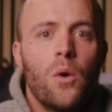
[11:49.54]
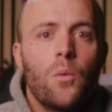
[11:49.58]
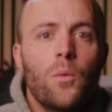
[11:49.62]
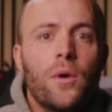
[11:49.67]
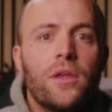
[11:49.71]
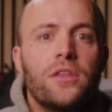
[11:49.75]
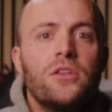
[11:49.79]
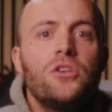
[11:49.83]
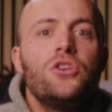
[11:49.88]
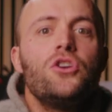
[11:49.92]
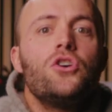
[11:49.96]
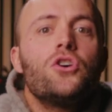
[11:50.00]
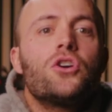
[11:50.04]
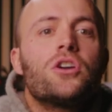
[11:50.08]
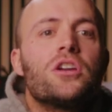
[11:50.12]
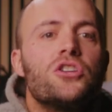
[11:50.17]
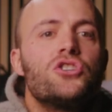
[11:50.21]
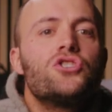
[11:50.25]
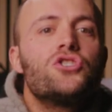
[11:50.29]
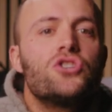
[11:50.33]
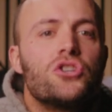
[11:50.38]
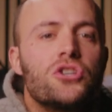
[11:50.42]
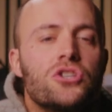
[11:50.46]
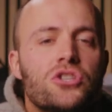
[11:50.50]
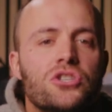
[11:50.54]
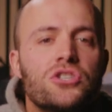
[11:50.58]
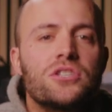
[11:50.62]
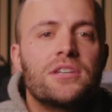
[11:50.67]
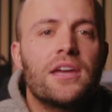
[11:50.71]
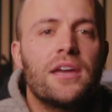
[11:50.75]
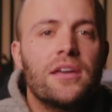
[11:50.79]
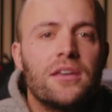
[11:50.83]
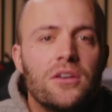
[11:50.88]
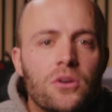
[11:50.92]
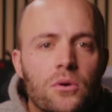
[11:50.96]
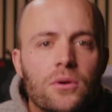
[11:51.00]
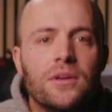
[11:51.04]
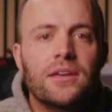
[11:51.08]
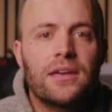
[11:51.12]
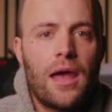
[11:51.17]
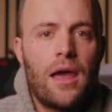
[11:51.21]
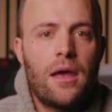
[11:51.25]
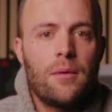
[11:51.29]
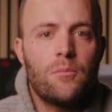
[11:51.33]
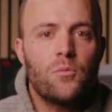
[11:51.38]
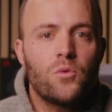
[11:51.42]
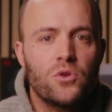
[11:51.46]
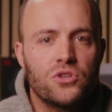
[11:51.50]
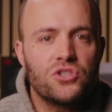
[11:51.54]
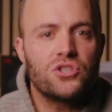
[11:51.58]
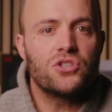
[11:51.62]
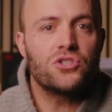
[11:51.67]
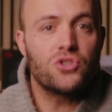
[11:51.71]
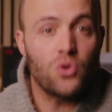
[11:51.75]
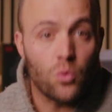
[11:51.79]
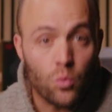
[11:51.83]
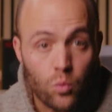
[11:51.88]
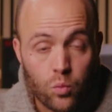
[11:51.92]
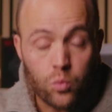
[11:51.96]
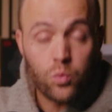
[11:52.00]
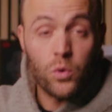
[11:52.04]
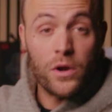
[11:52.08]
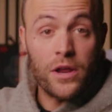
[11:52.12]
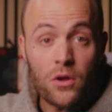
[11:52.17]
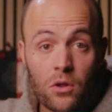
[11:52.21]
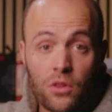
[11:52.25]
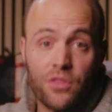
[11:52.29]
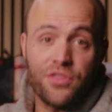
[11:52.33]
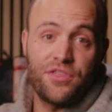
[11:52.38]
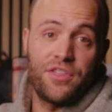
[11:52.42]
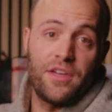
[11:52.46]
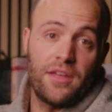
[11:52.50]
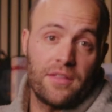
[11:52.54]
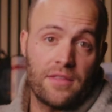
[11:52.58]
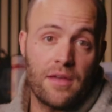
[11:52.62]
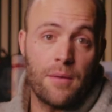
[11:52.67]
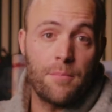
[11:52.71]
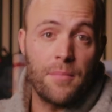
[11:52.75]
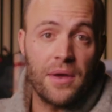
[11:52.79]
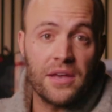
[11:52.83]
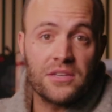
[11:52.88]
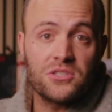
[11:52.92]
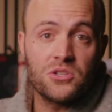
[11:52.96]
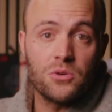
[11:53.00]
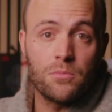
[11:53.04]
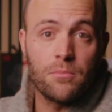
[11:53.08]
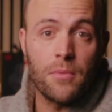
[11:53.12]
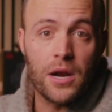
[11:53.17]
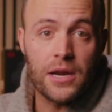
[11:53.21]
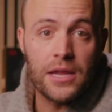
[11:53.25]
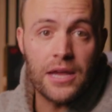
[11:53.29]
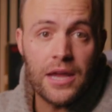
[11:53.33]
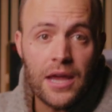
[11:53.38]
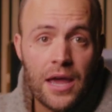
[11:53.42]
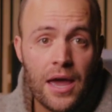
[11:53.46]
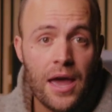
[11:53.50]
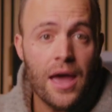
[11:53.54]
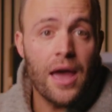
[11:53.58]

when you can just take your game, which is the real thing that makes you money,